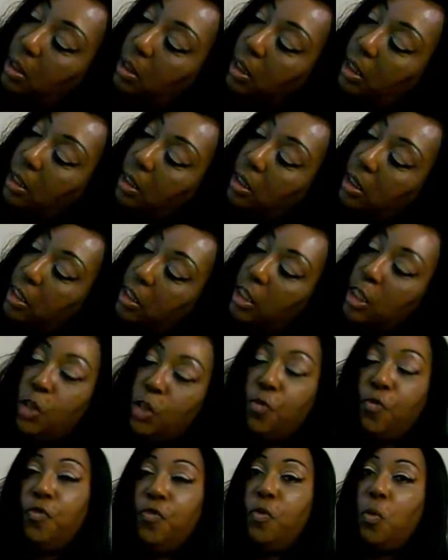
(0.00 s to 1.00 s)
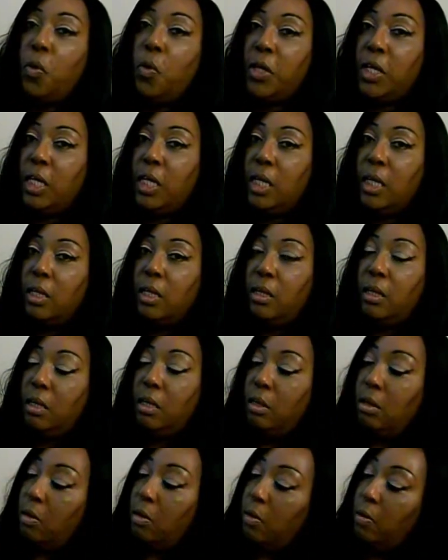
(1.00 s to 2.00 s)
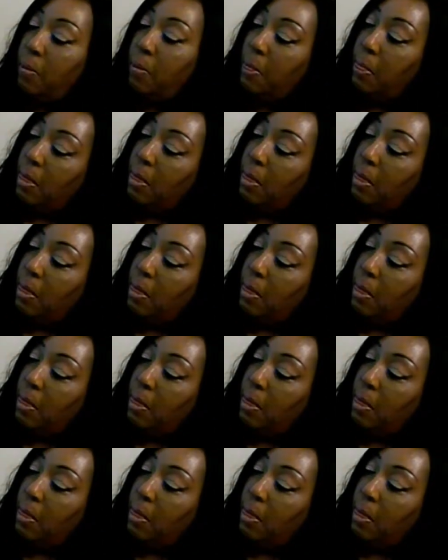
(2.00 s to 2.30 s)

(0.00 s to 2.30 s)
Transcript: and it is 40 in here.